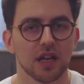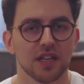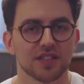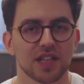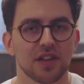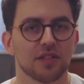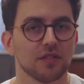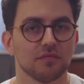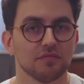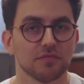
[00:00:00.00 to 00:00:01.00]
is set
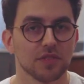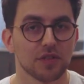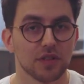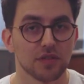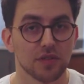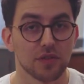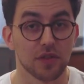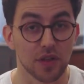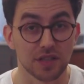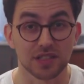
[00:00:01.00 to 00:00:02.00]
in the, the
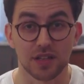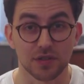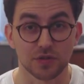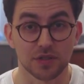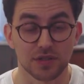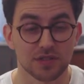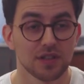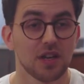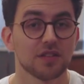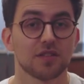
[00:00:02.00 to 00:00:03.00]
1300s,
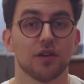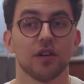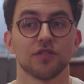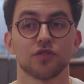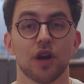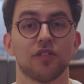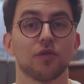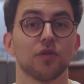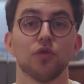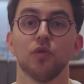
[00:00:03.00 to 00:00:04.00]
so I tried
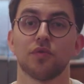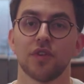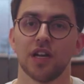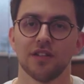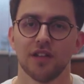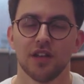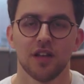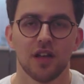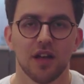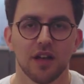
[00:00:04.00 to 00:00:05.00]
to incorporate
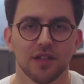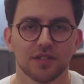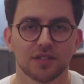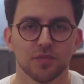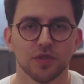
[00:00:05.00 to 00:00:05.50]
uh, some